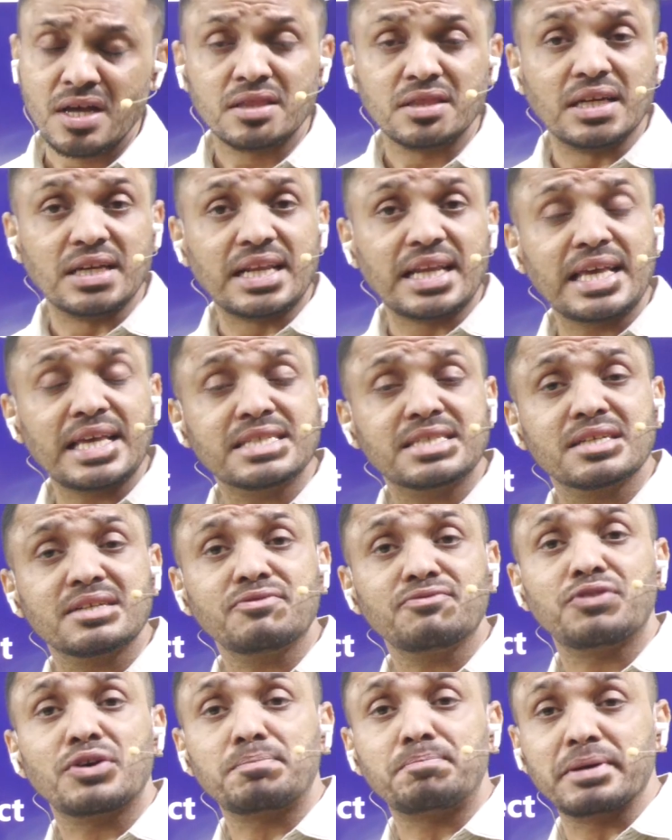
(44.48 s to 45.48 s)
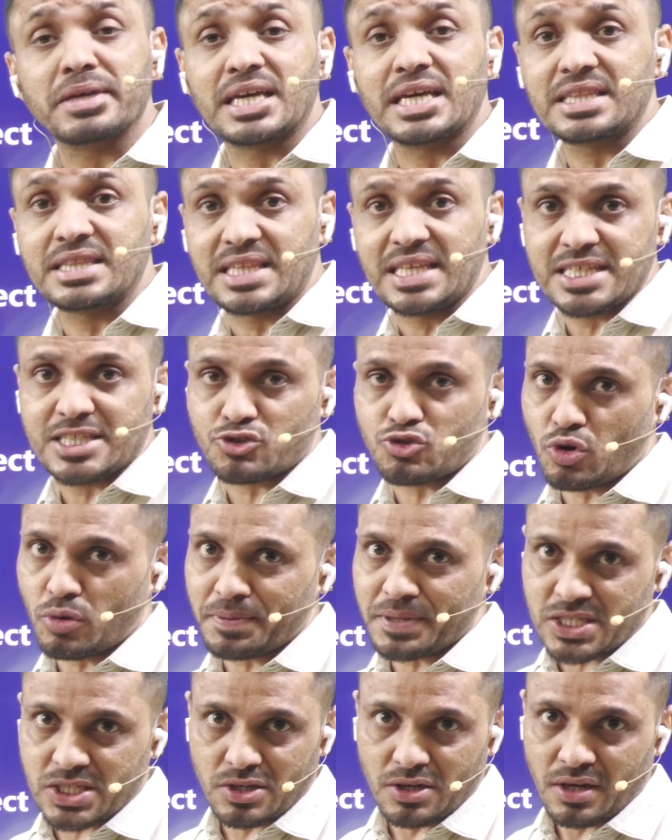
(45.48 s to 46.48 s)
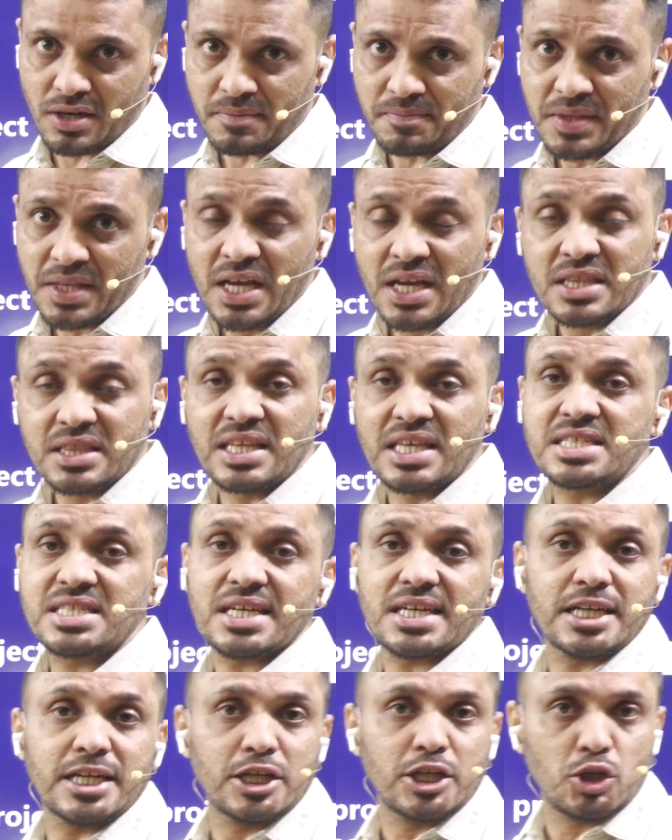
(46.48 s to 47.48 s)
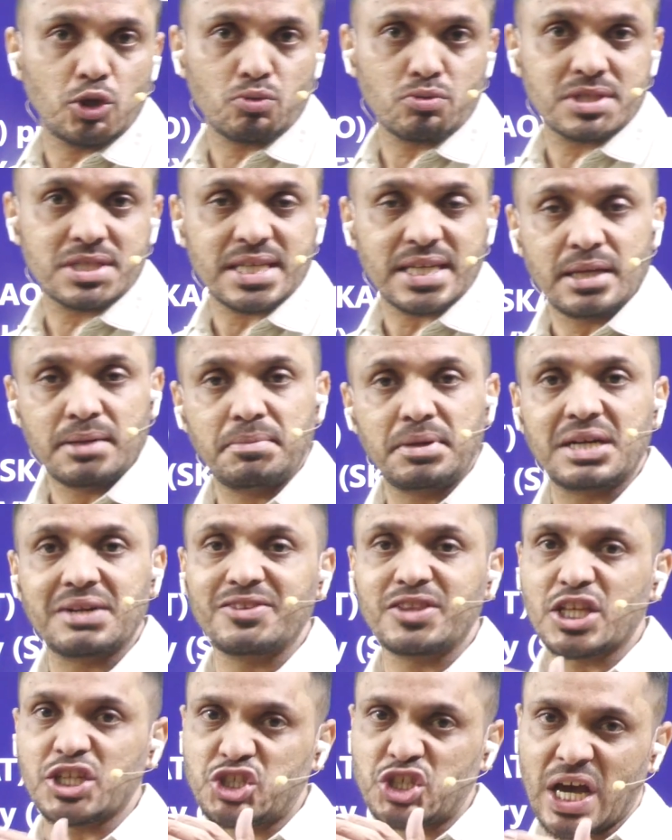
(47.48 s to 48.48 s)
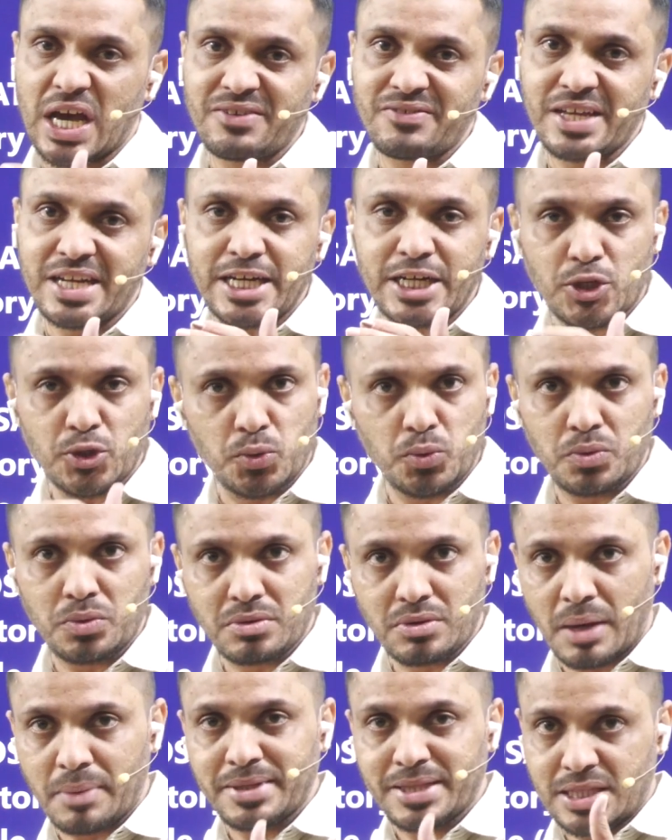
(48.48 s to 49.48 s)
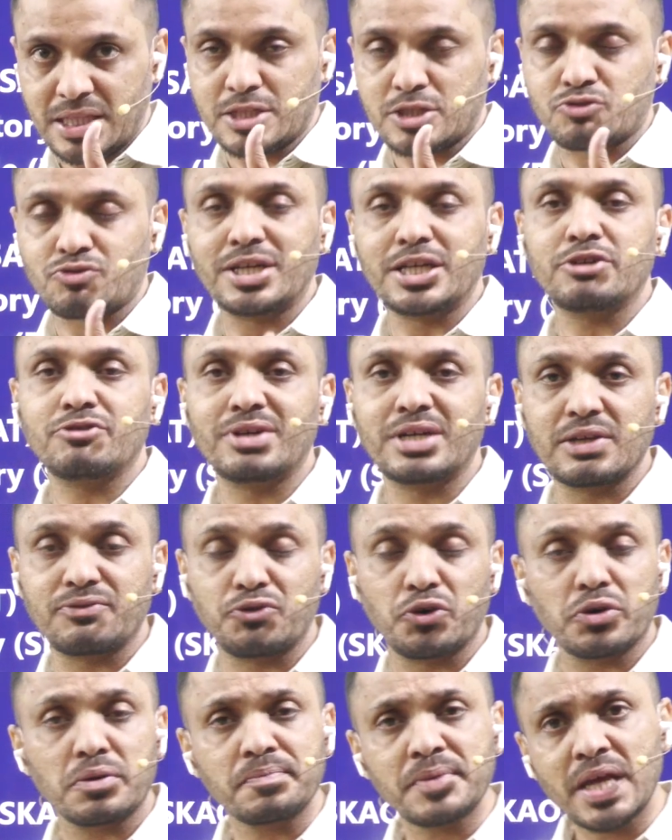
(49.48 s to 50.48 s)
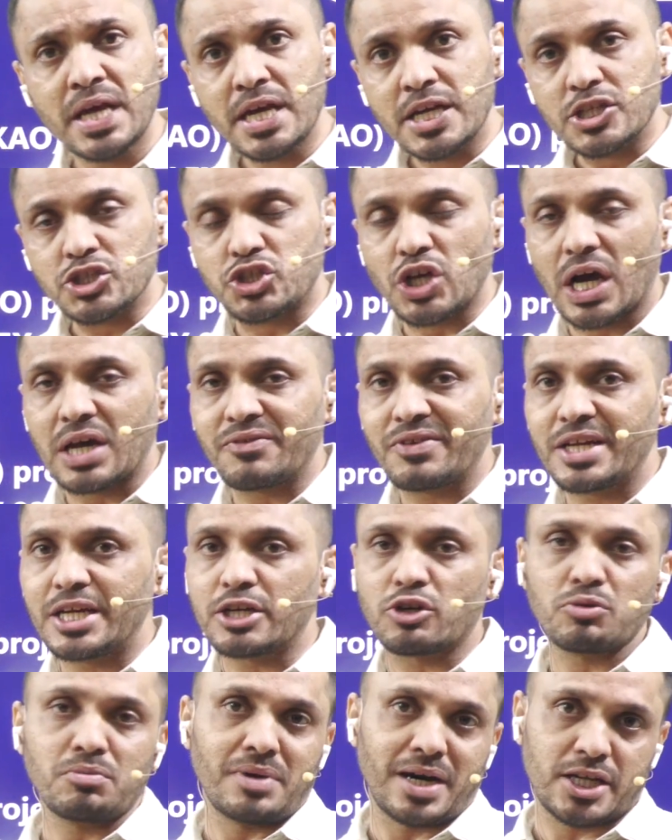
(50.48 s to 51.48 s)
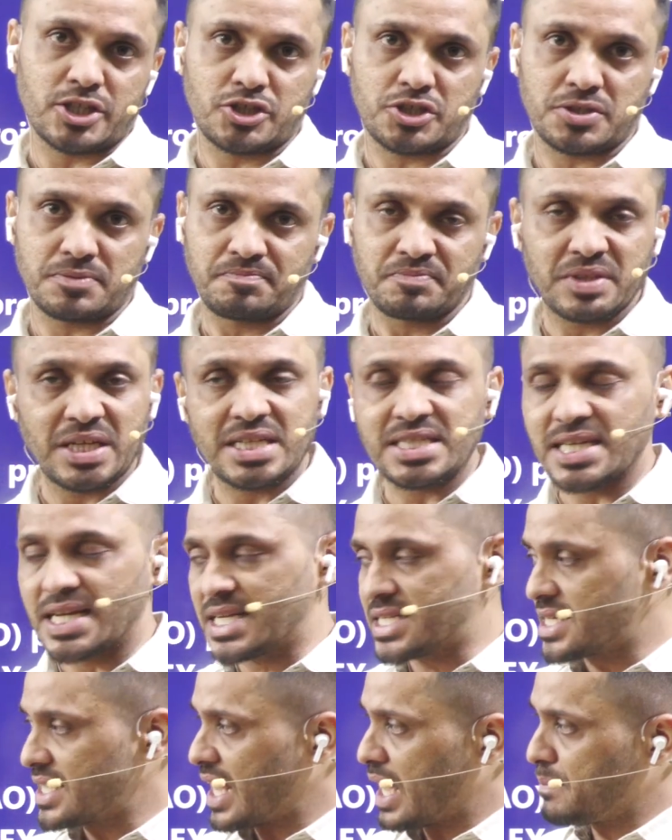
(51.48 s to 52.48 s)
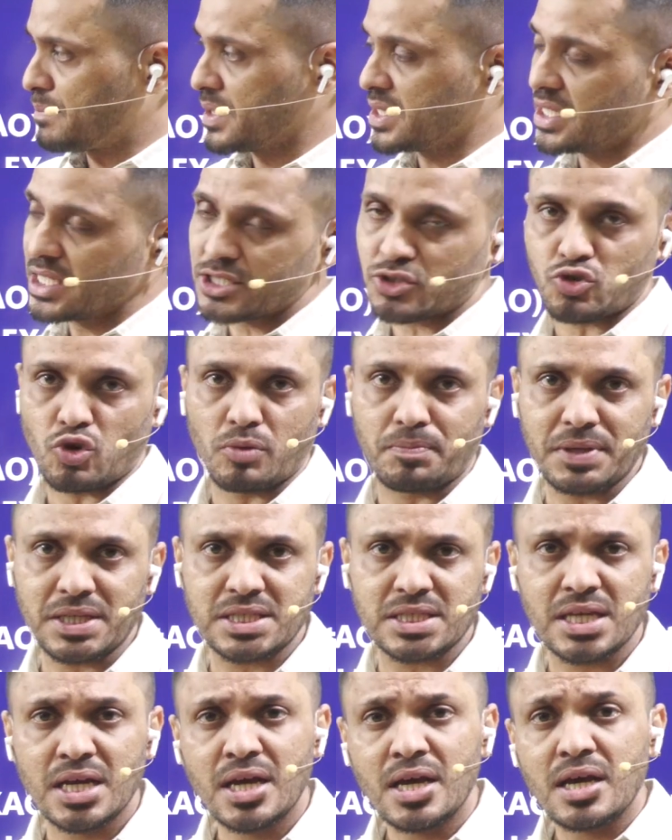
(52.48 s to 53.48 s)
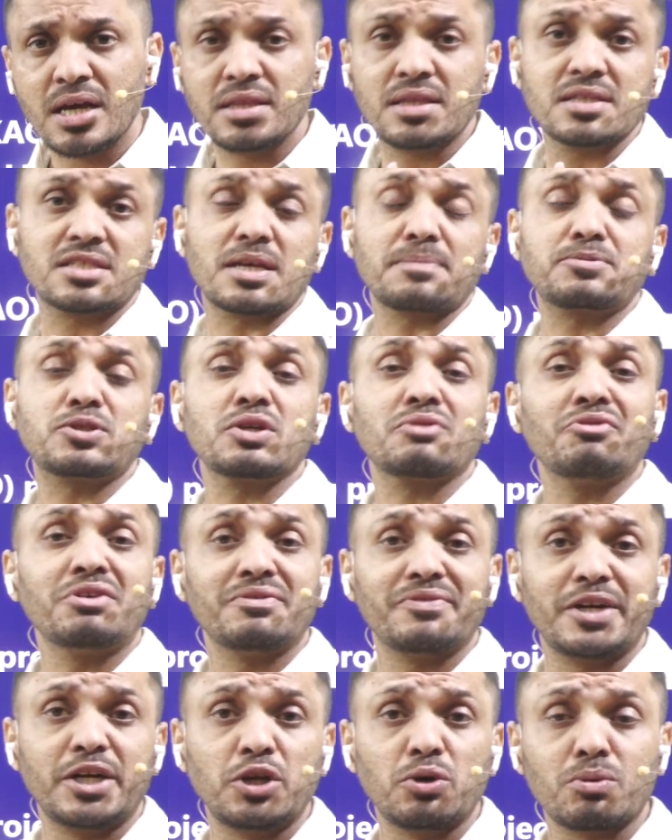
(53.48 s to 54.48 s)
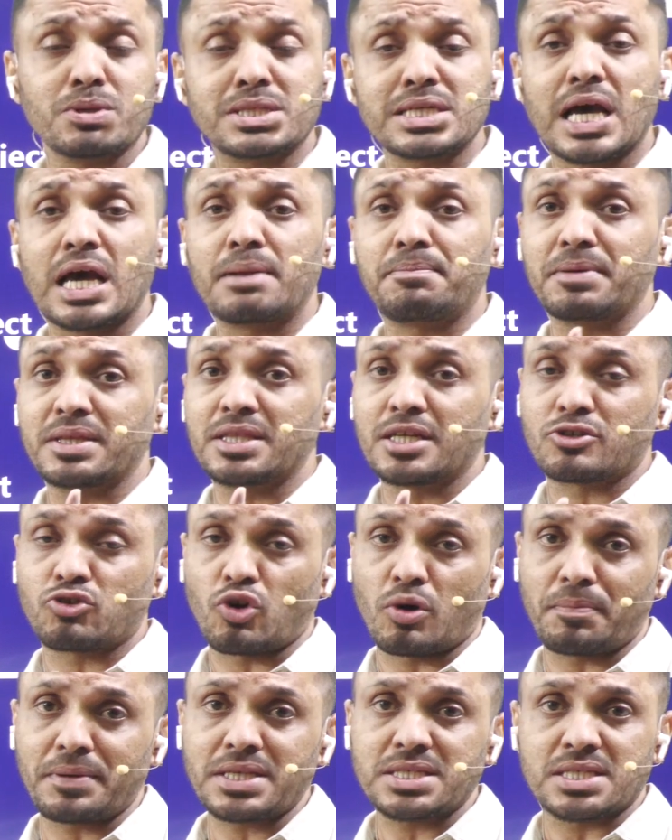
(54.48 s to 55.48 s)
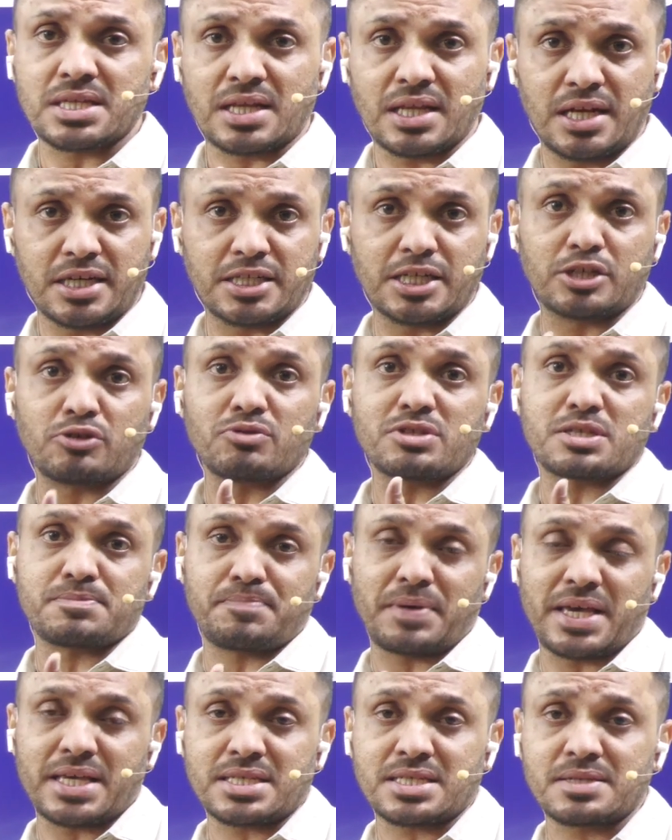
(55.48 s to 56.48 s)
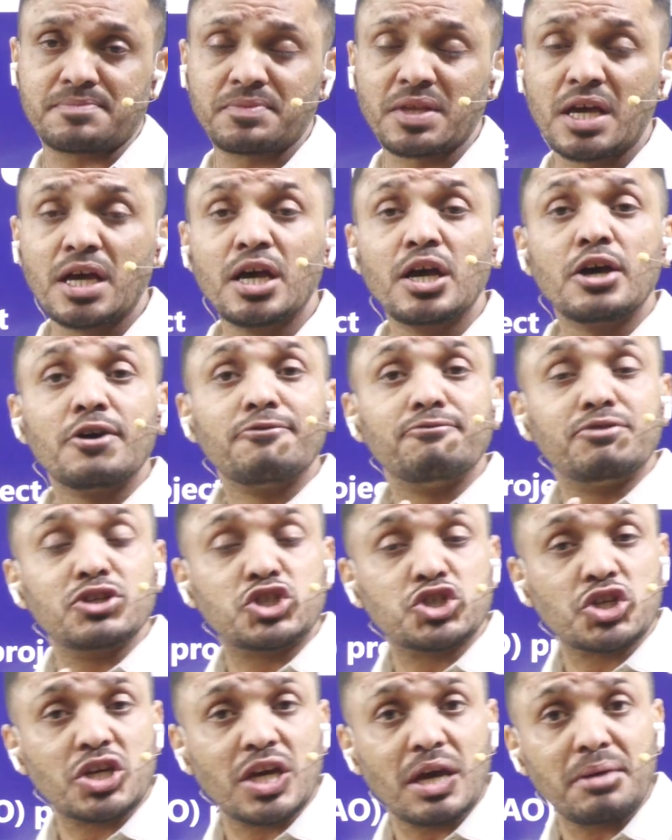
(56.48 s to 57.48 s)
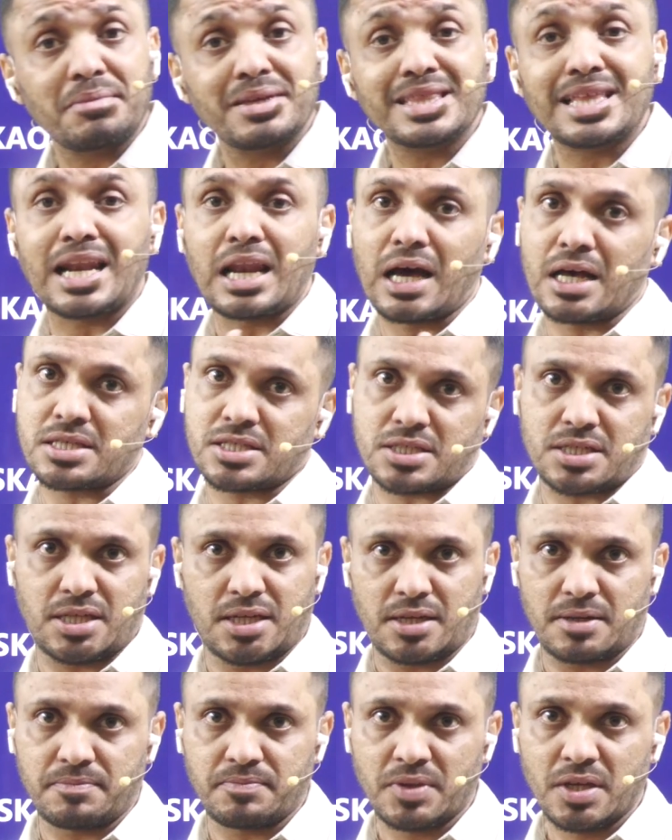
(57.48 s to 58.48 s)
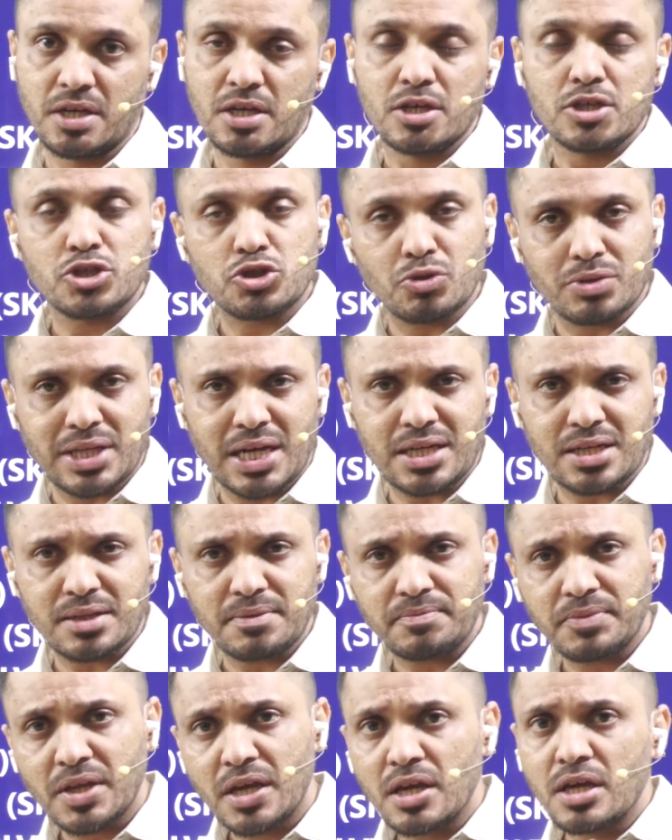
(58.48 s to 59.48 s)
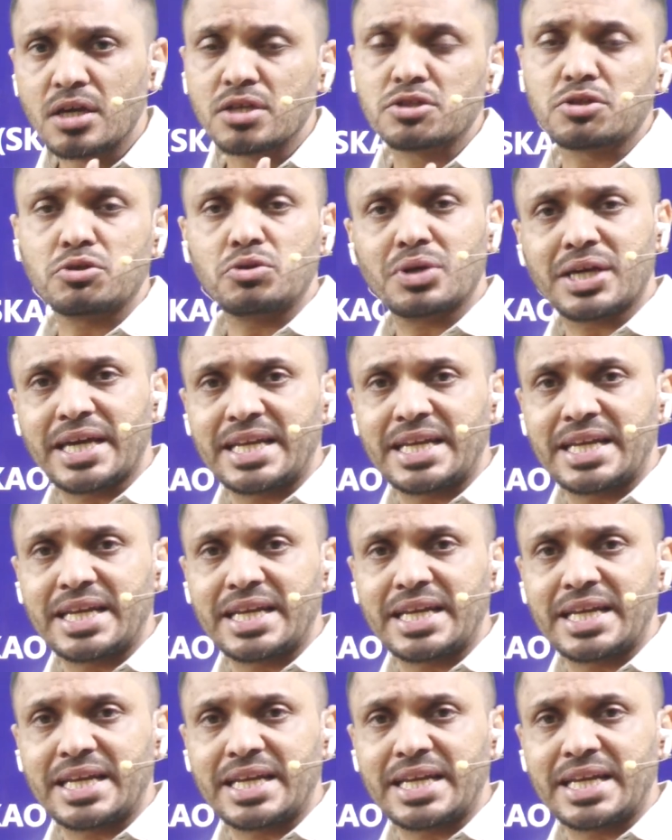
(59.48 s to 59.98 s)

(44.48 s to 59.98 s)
The reason for picking these topics are these are in news in between the January to I mean this 2024 January to March. That is the reason I picked these topics. In the subsequent videos, I'll pick the topics related to space which came in the last year so that so you